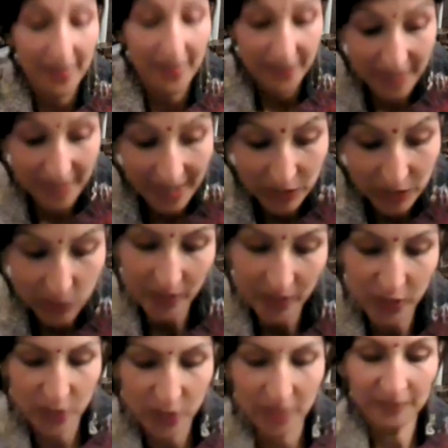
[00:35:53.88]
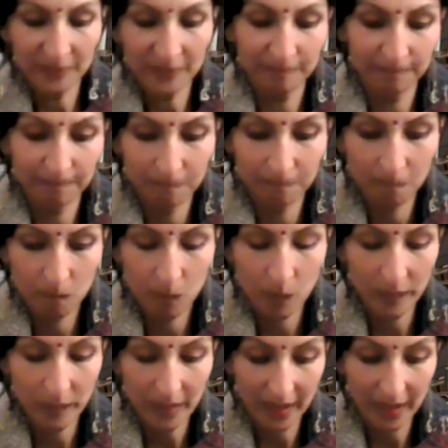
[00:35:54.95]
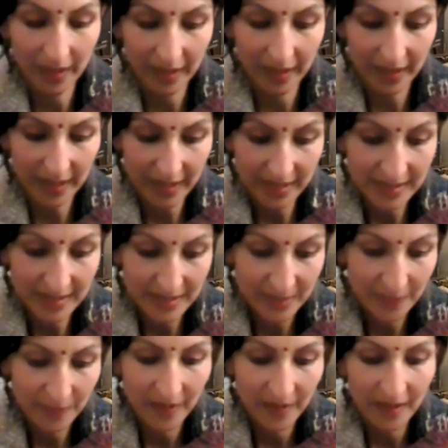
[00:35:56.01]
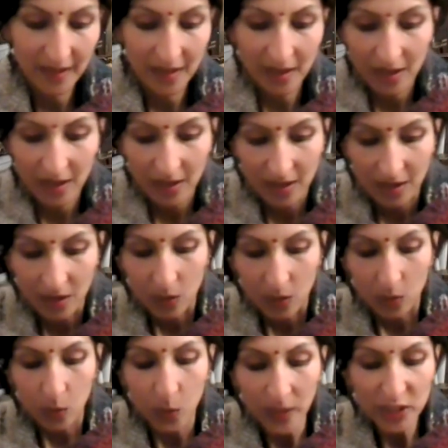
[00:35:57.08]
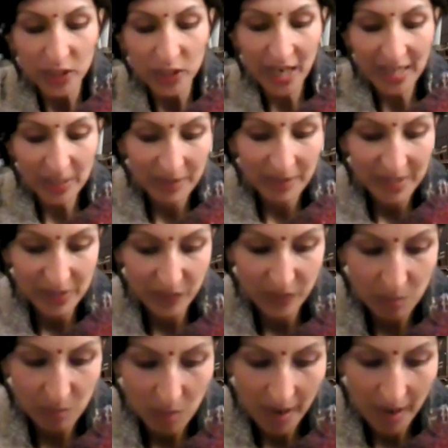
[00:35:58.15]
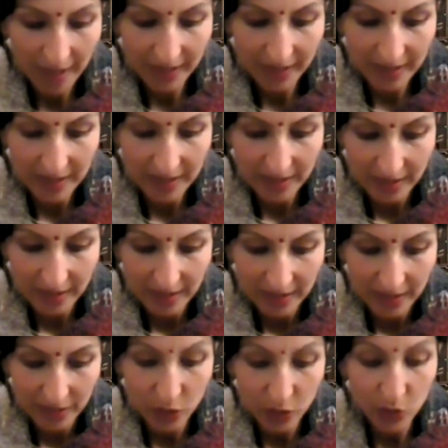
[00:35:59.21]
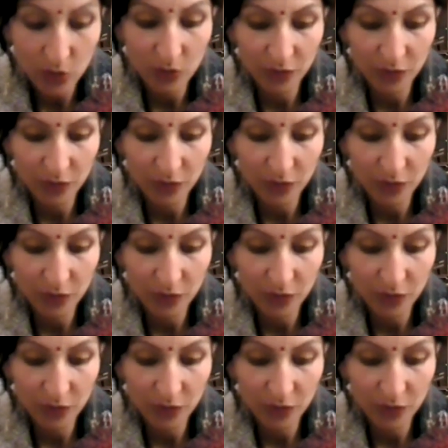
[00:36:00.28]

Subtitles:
The next question is, which enemies of the mind do you